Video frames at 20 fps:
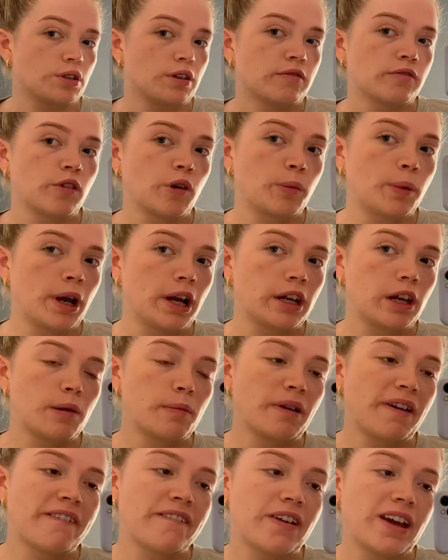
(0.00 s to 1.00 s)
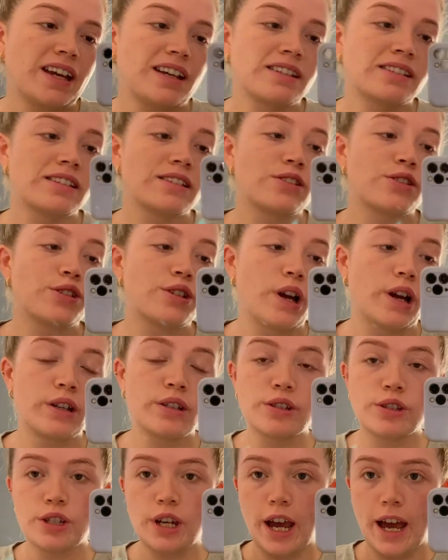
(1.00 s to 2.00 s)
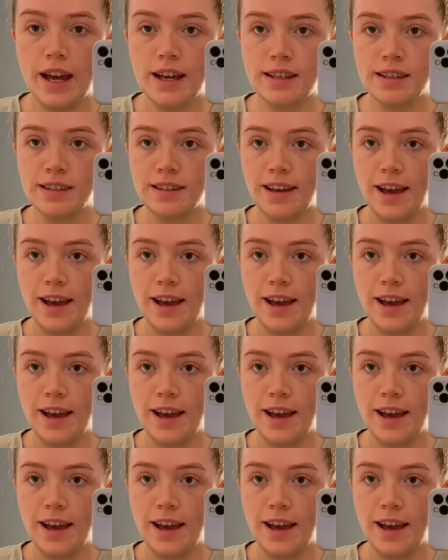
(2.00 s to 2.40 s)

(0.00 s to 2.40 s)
i am not putting any on my face just yet,